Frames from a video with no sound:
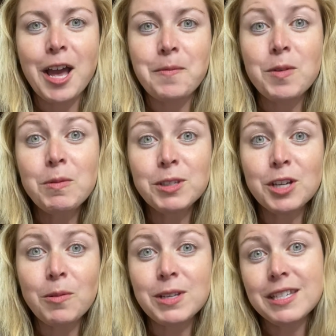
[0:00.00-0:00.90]
We will
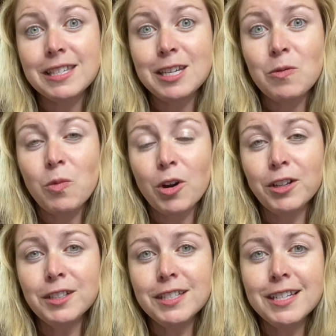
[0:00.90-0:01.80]
start with Disney
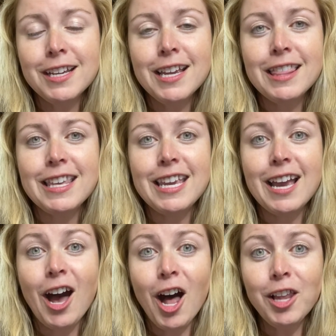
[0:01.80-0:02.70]
World. The
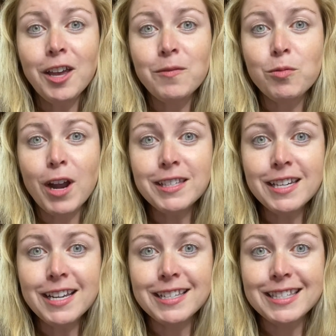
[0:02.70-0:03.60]
Hall of
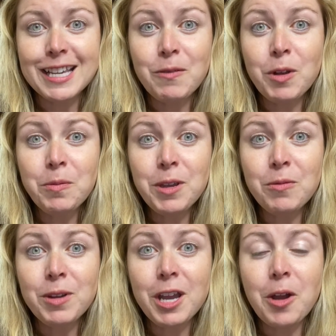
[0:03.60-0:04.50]
Presidents will be
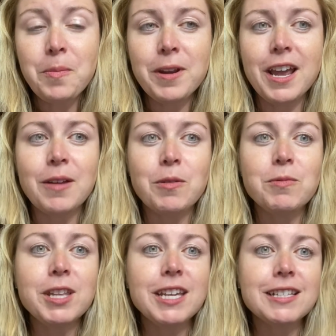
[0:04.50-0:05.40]
reopening. We're
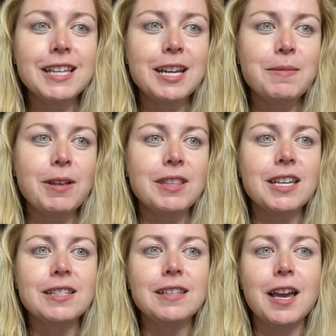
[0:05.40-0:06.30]
really excited about
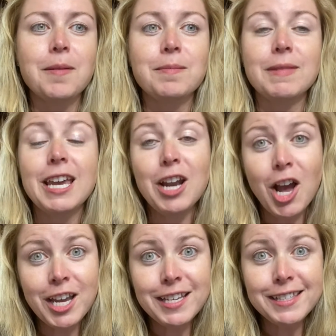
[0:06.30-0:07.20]
this. In
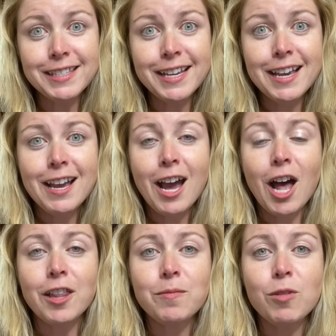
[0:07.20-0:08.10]
August,
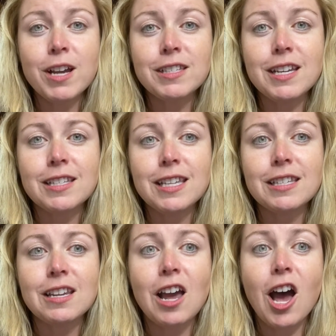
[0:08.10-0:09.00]
Hall of Presidents is
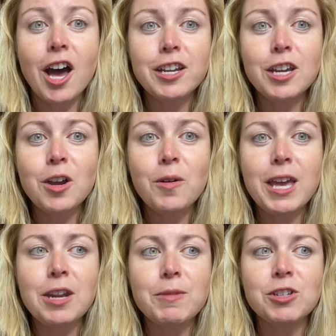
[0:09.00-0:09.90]
an audio
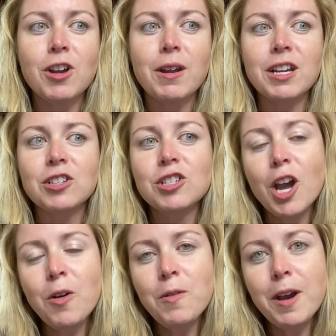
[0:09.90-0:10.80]
animatronic
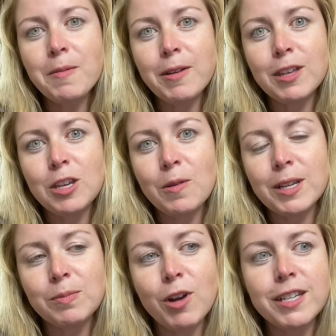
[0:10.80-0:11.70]
show about the
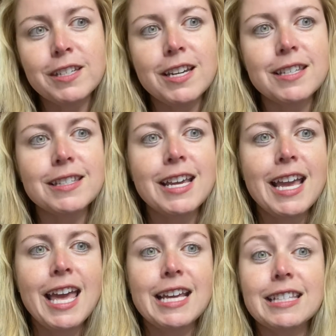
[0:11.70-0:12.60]
U.S. presidents.
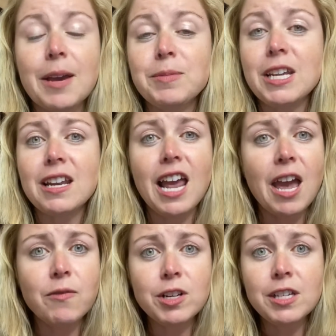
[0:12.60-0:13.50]
It's updated
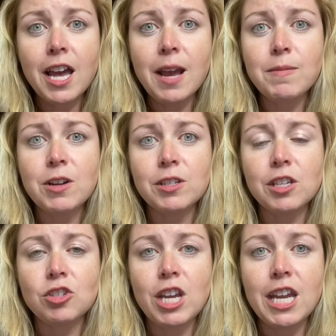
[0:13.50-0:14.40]
every time there is a
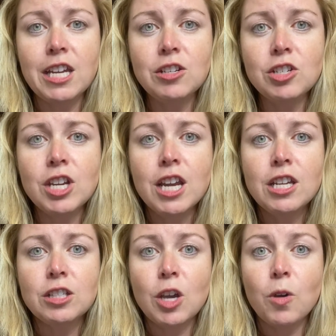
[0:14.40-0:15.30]
change.
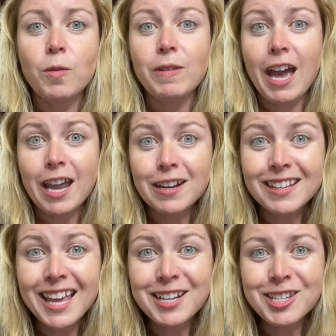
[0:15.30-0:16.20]
So we've had an
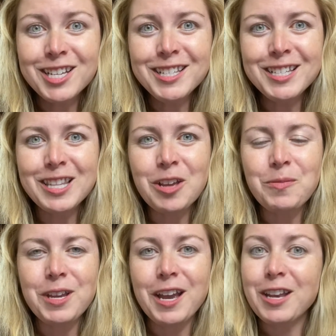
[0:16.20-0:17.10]
election, so there'll
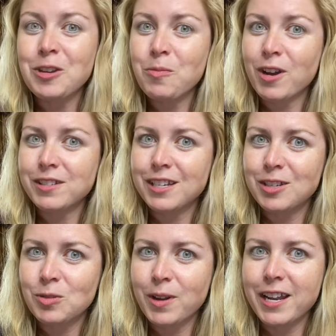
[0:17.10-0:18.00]
be a new president
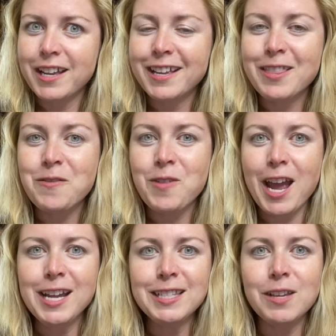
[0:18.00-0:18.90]
joining the
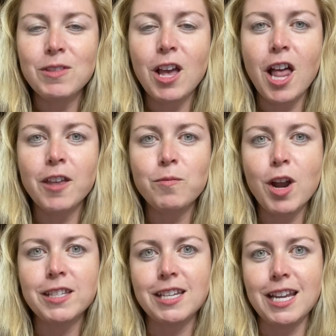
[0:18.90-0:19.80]
ranks of the Hall of
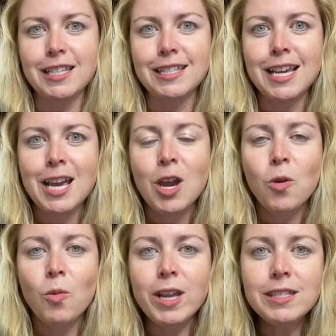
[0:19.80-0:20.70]
Presidents.
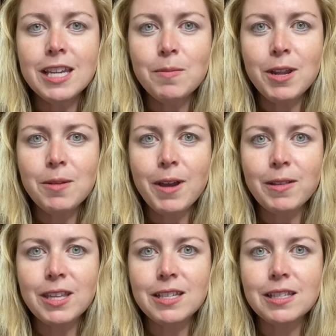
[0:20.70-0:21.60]
One tidbit
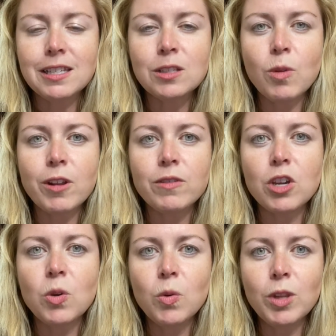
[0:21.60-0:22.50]
about this is one of the
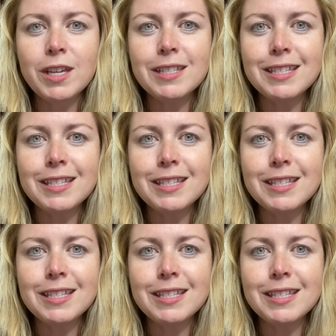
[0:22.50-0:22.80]
coolest